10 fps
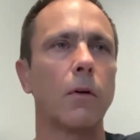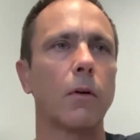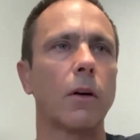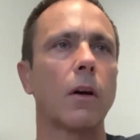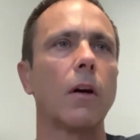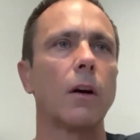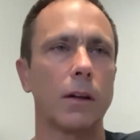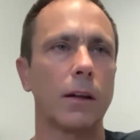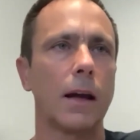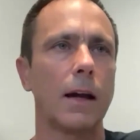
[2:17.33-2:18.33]
or
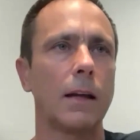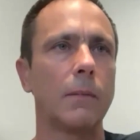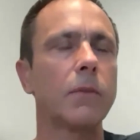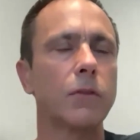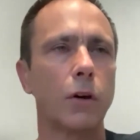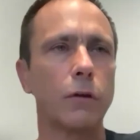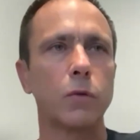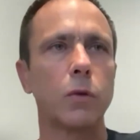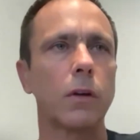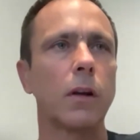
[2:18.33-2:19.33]
uh, the AI
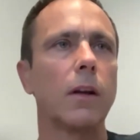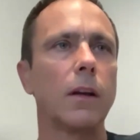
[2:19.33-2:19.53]
software